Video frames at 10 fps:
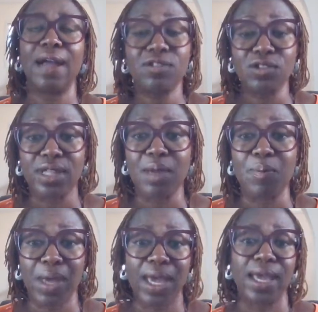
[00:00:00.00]
after
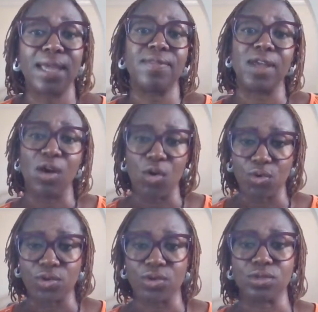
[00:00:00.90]
they pay the
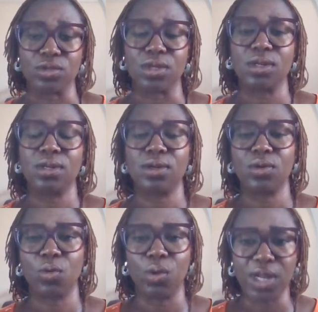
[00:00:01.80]
owners
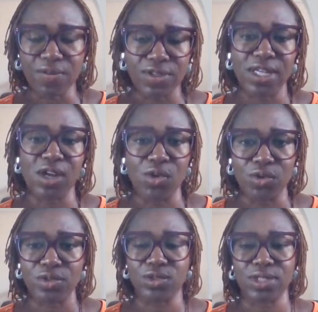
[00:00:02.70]
whatever the
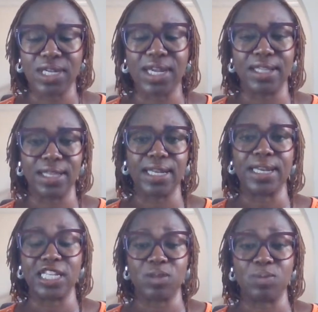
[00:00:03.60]
owners are saying they
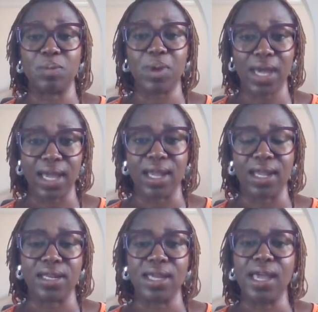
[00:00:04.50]
need to be
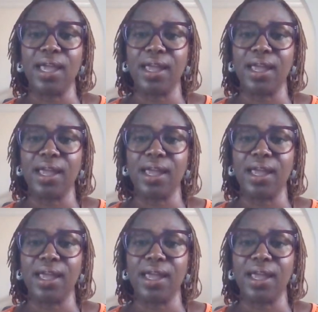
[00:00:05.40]
paid,